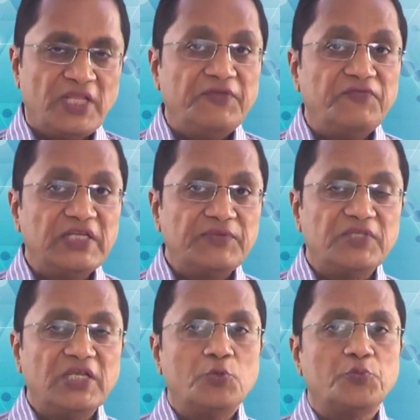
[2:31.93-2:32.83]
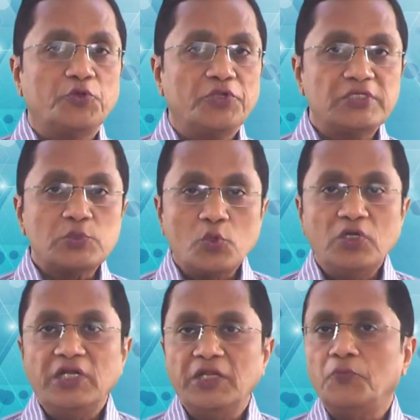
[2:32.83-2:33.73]
Even if they have produced
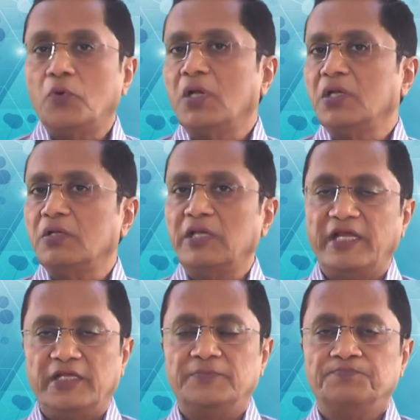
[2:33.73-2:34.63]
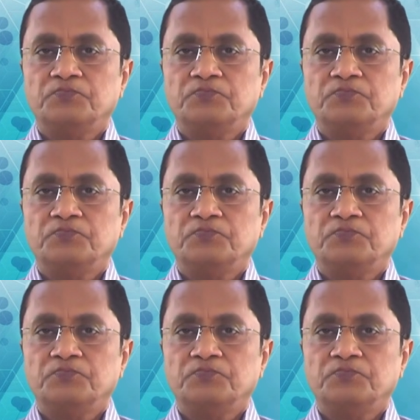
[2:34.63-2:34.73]
only one egg.